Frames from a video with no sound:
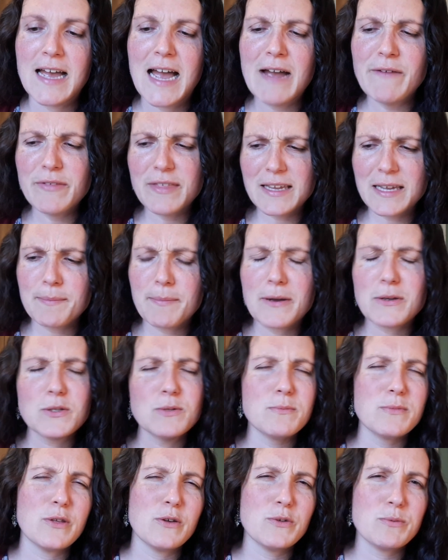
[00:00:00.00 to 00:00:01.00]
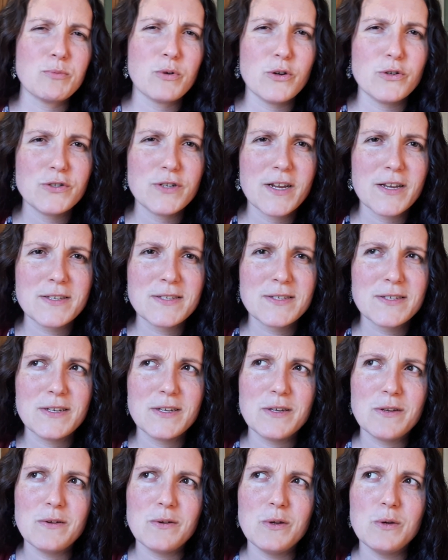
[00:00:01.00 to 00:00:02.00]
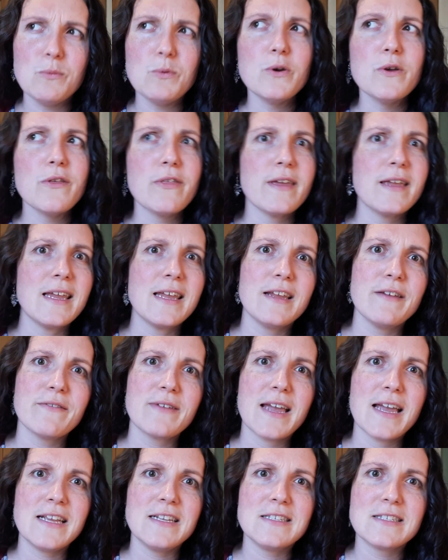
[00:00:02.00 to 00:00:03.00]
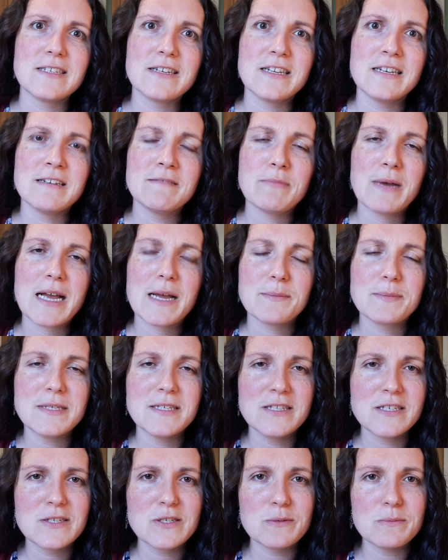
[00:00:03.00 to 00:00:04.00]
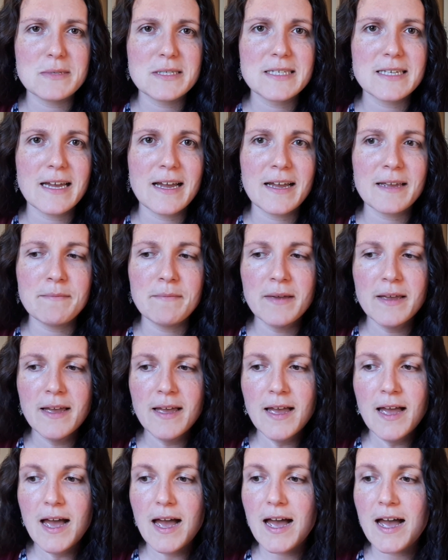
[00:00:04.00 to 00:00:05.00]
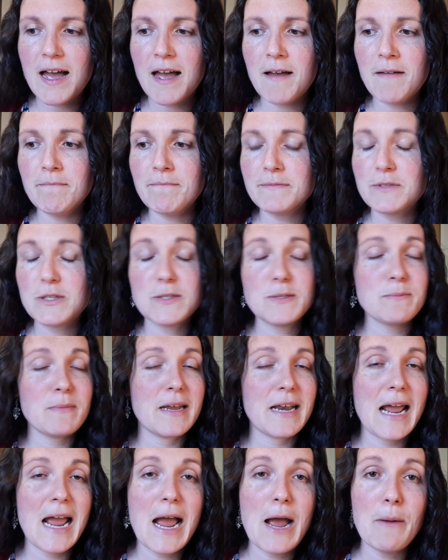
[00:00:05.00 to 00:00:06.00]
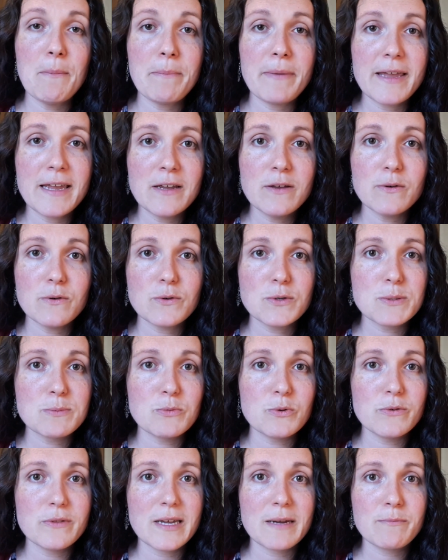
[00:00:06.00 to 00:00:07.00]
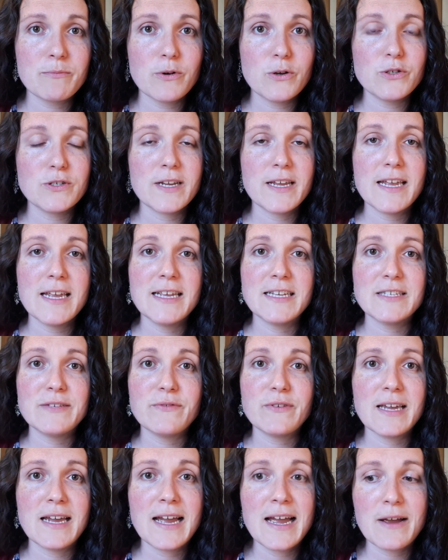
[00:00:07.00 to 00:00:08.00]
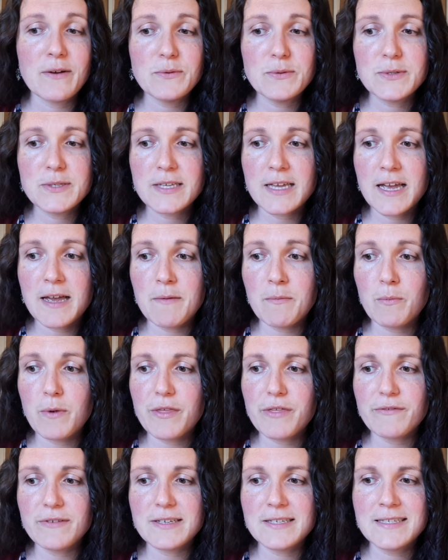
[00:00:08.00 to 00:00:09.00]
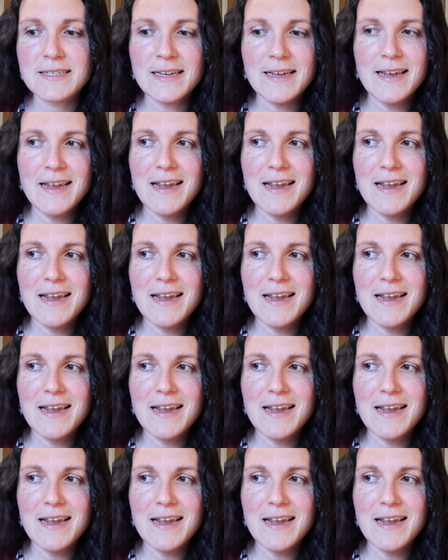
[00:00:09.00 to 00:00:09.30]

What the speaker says: have a think about some of those projects you were thinking of getting done perhaps in the summertime. Doesn't matter how big or small that project is for your house, whether it's